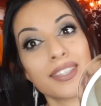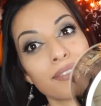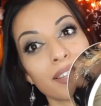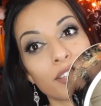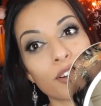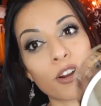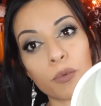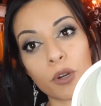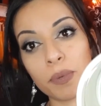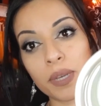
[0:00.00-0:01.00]
So I have like the
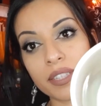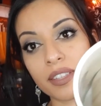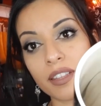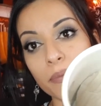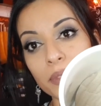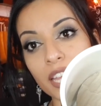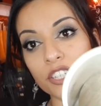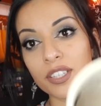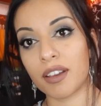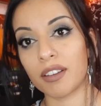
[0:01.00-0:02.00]
cardboard piece in there, but that's
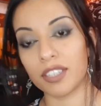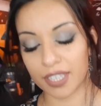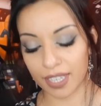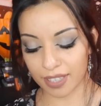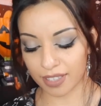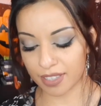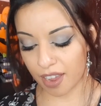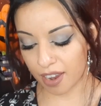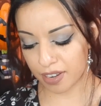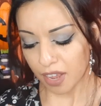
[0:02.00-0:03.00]
just how it looks like
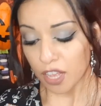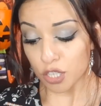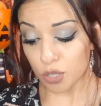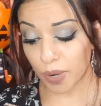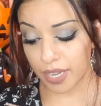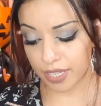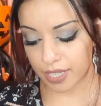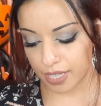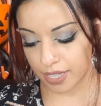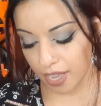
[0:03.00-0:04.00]
inside. It's quite a
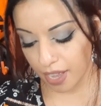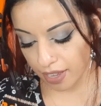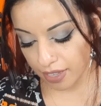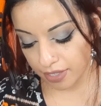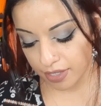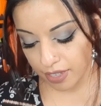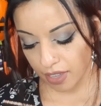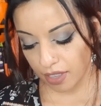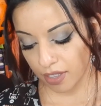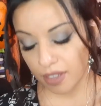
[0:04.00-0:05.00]
decent size.
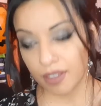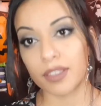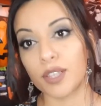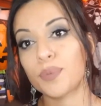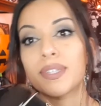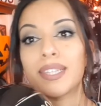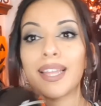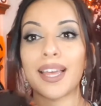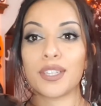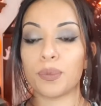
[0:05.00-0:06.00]
This was the
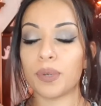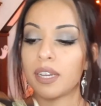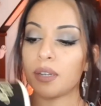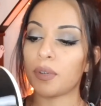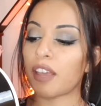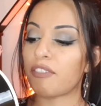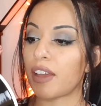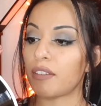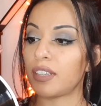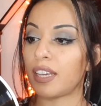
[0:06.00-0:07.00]
last one when I
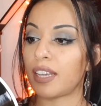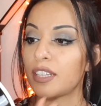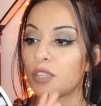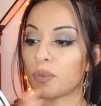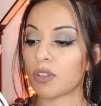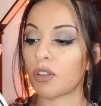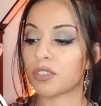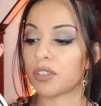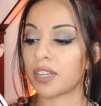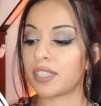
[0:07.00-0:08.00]
found it, and this was
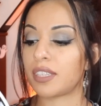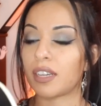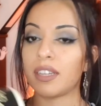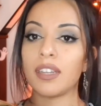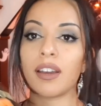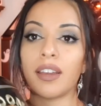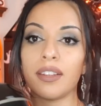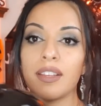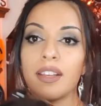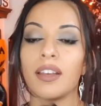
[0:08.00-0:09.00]
also 19.99.